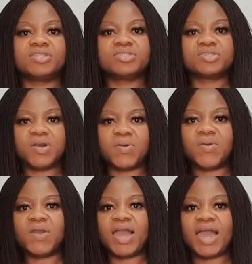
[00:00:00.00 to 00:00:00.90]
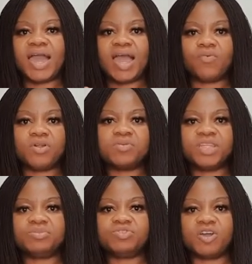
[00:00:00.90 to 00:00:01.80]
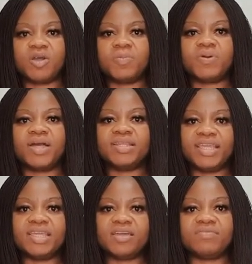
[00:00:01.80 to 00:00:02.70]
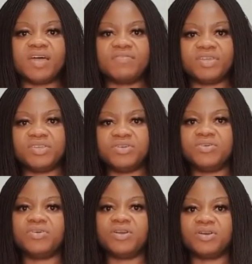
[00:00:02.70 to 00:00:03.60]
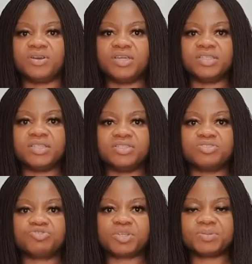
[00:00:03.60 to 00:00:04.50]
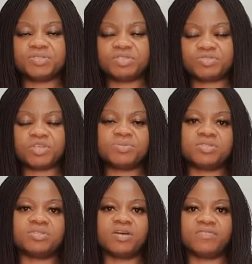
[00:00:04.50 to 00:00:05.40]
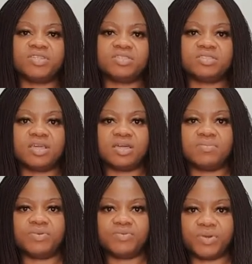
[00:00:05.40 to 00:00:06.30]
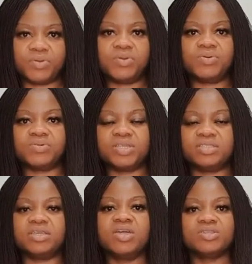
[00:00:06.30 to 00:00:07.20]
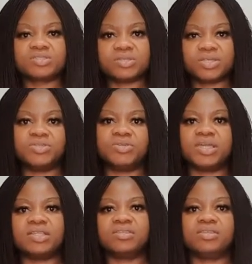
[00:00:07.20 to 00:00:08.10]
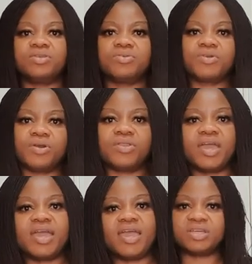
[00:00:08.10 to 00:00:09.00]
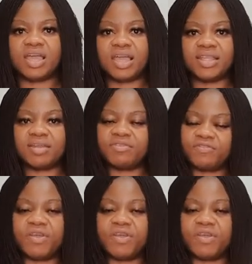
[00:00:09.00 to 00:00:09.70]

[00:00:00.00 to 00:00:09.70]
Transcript: So I will drop a link of that video in the description of this um, recording so that you can go there, either